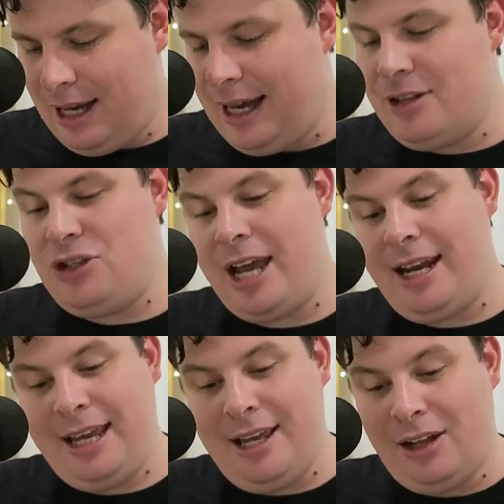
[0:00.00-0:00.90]

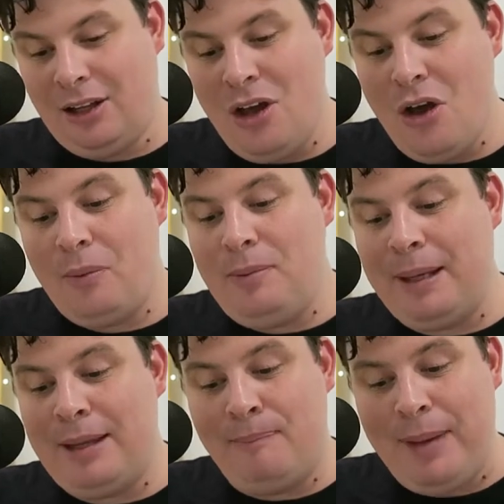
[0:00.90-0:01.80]
Harjan Hill would
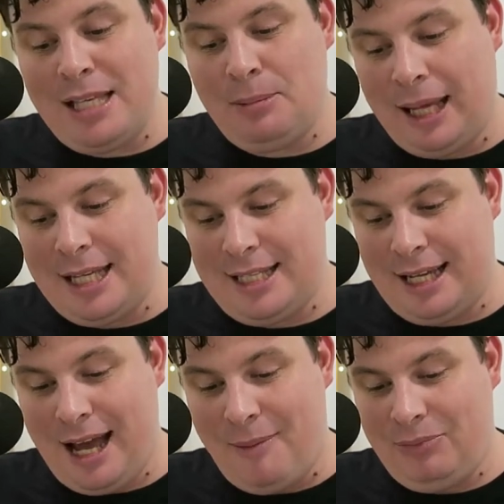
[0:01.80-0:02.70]
be the best place to
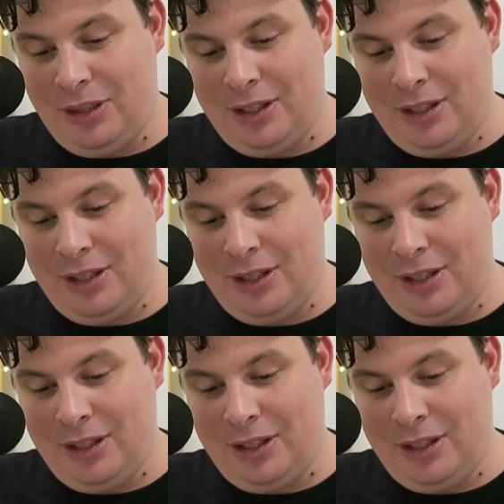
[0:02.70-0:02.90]
come.